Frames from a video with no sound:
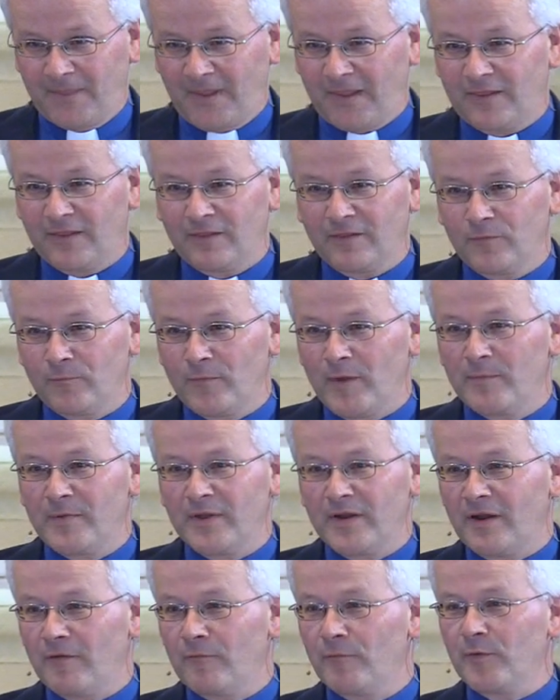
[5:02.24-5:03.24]
I think there may
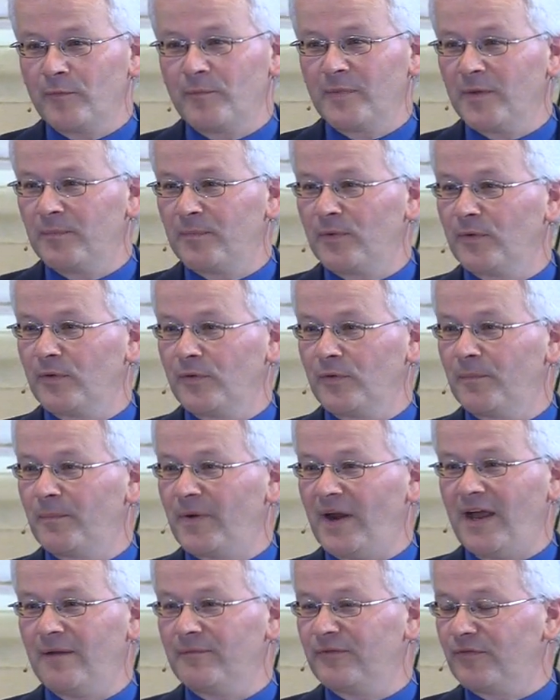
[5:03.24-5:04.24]
be a number of people who
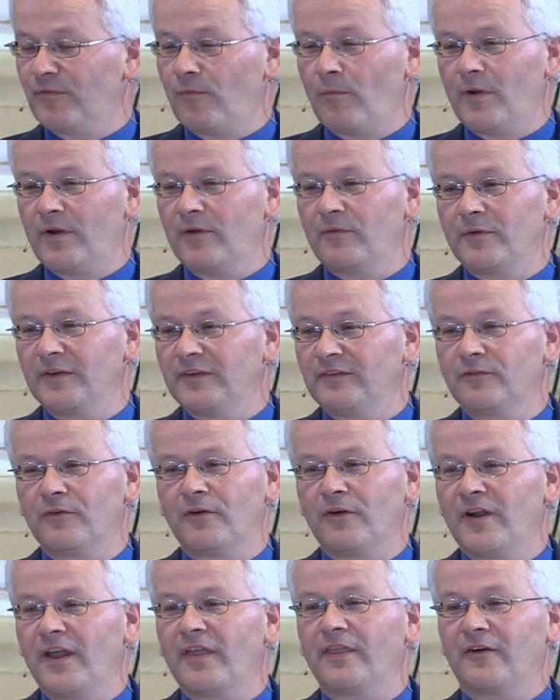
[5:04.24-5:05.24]
perhaps for one reason
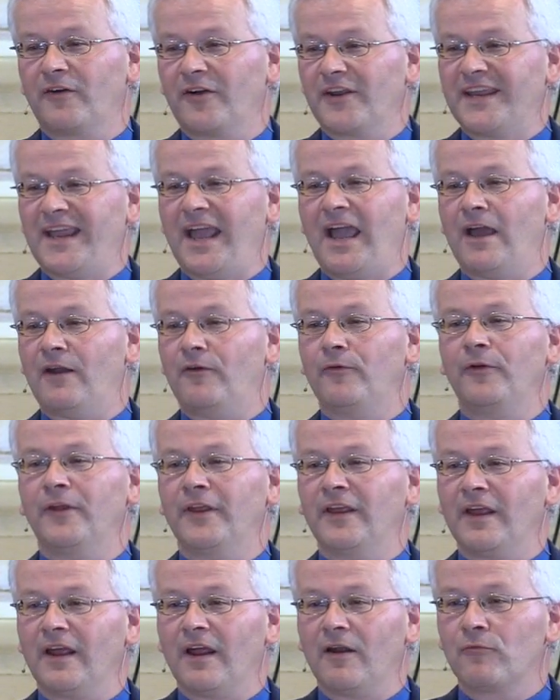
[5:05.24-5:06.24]
or another are
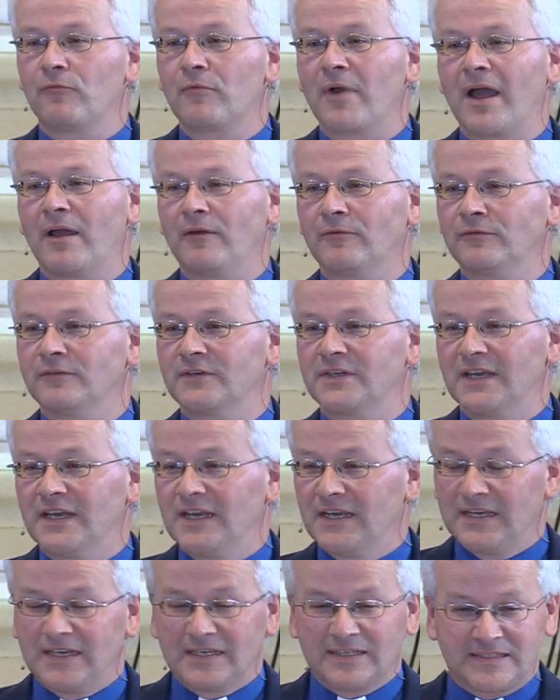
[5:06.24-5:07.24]
carrying around
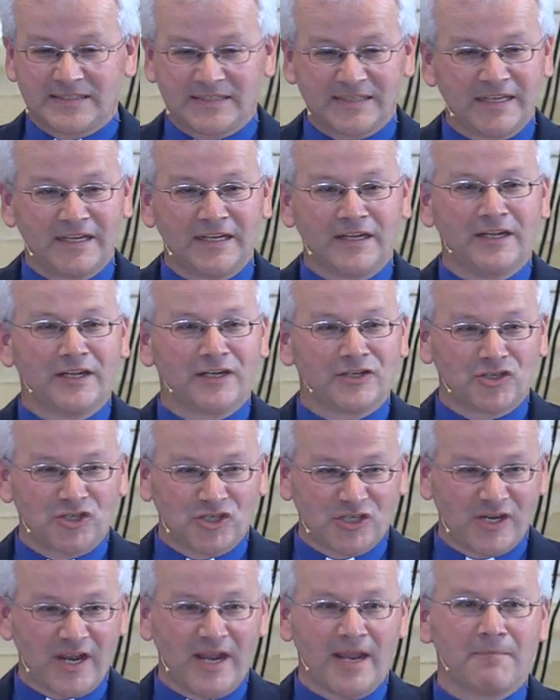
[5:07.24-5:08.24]
sin and
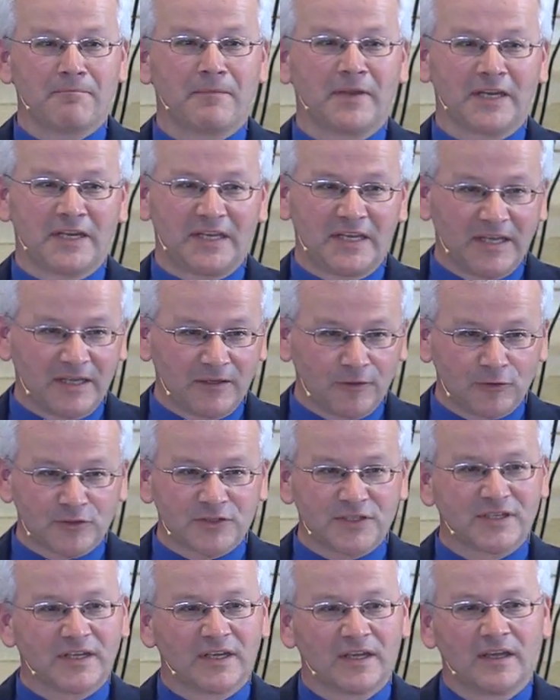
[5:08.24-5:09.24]
shame and
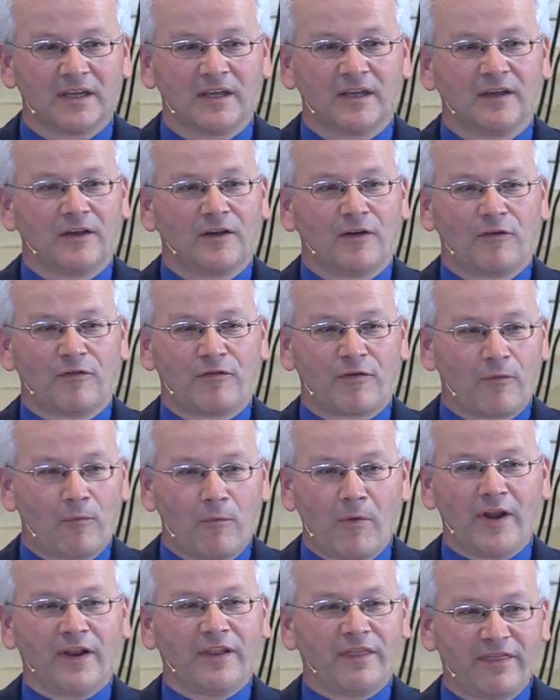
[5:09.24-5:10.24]
guilt for
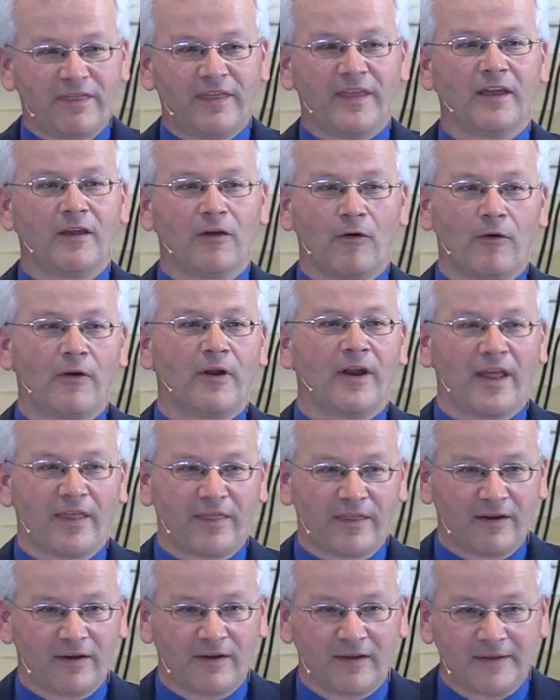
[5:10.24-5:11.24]
one thing or
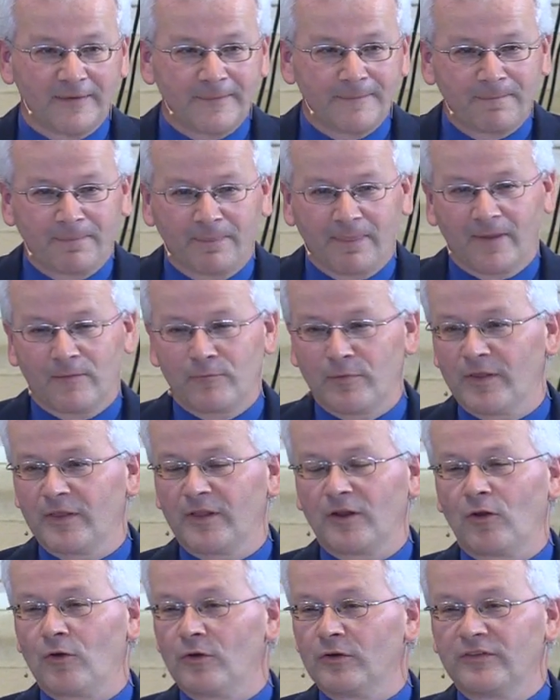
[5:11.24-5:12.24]
another. But
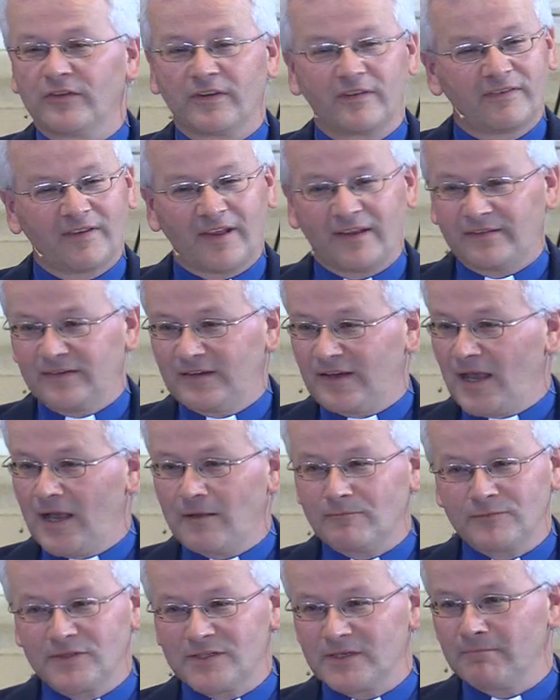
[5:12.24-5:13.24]
the Lord just says,
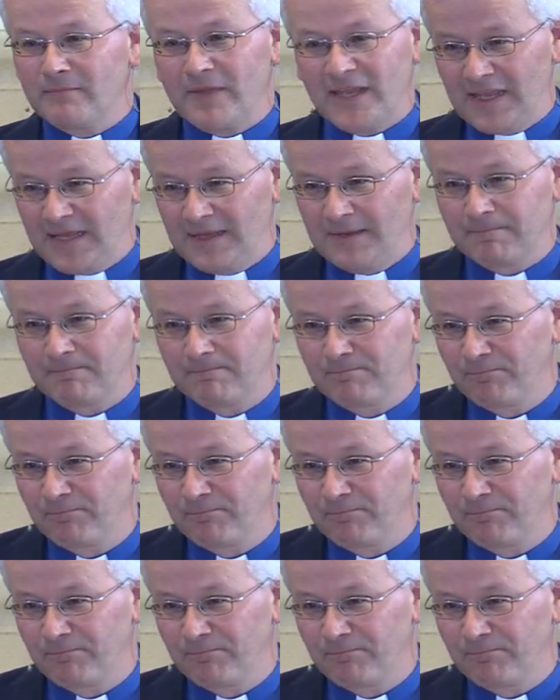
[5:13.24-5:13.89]
come to me.